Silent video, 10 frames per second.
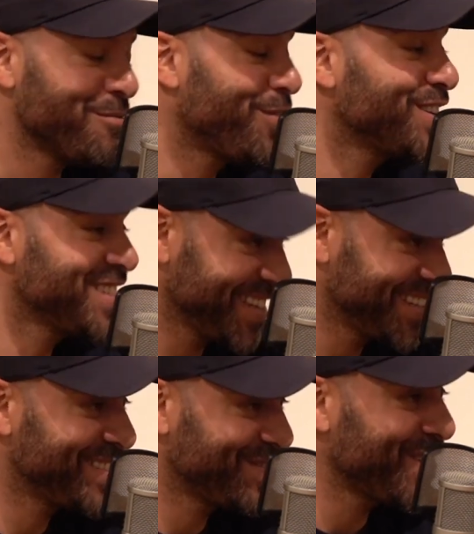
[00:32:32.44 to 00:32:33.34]
and
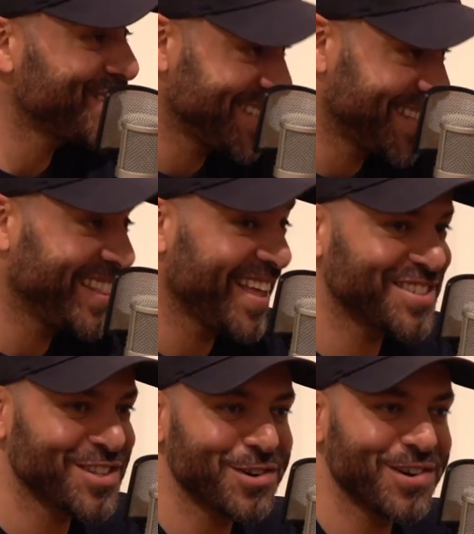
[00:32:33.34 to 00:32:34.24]
Fuzzy said
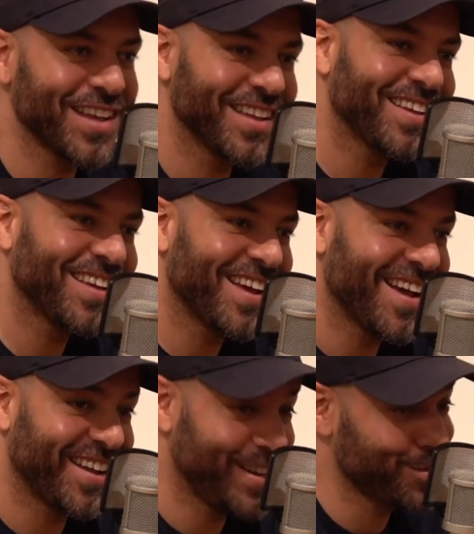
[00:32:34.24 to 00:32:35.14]
that story,
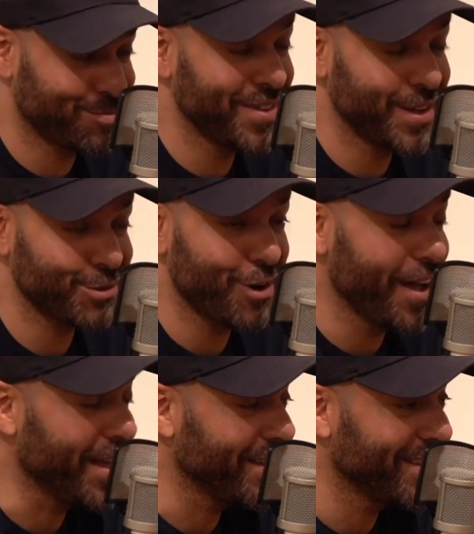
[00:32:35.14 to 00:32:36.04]
and he's
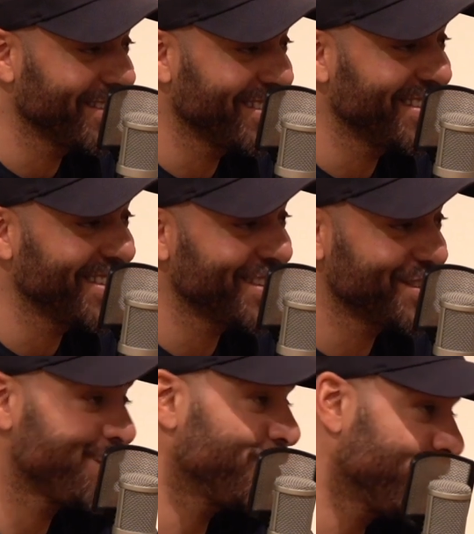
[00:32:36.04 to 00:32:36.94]
right,
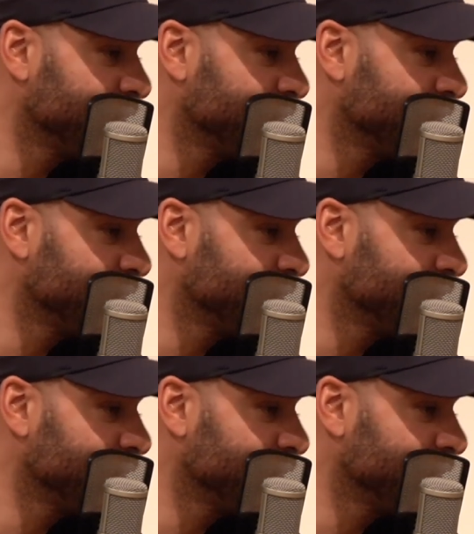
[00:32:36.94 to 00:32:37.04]
because if you're